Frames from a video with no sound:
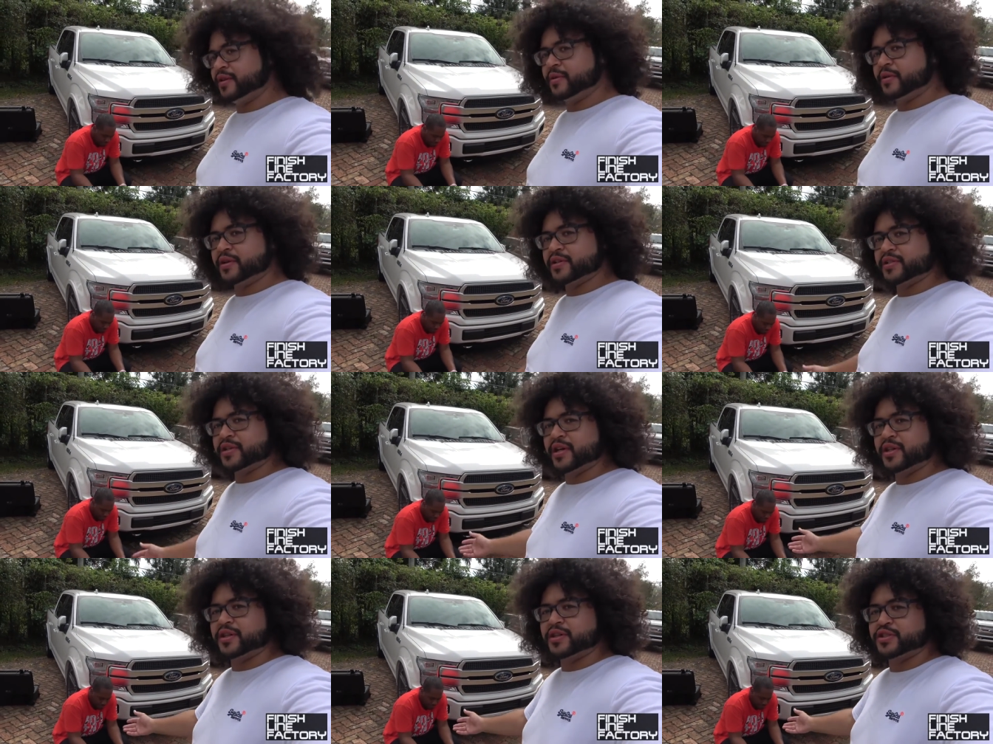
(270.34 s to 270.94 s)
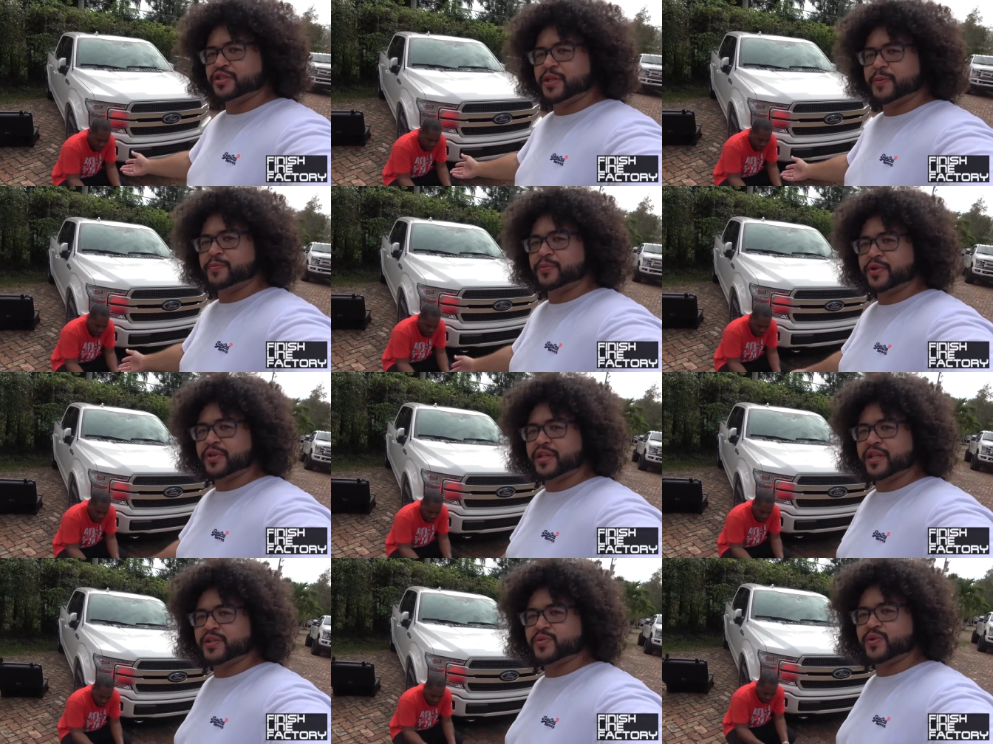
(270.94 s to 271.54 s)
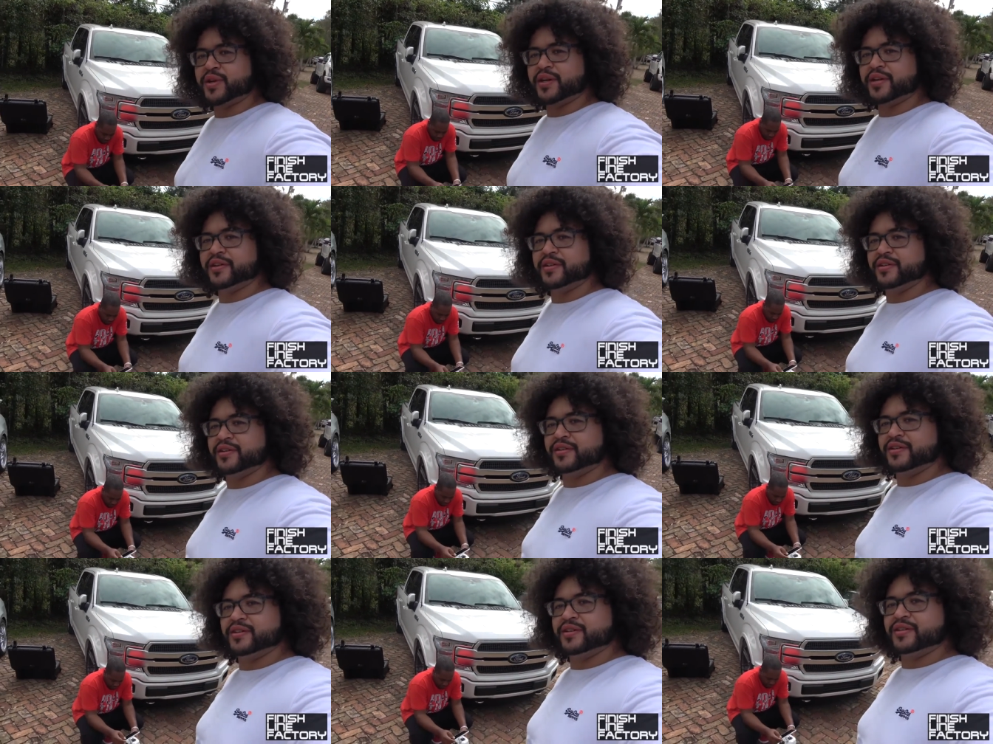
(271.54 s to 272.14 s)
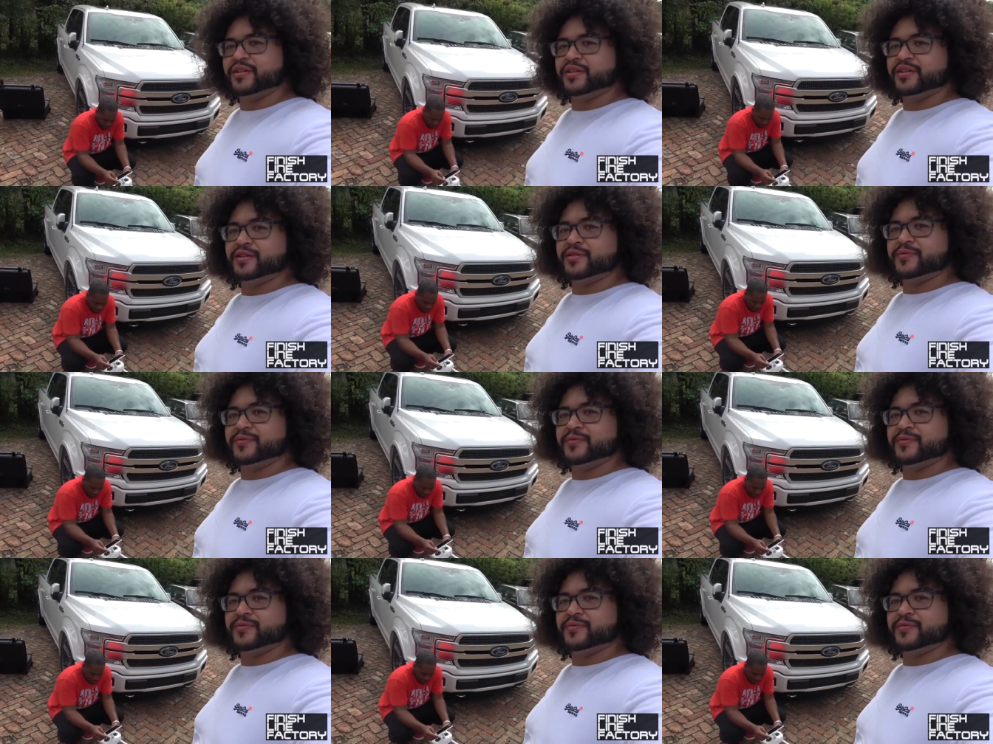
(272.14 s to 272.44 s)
Because you got the cheap one, that's why. No,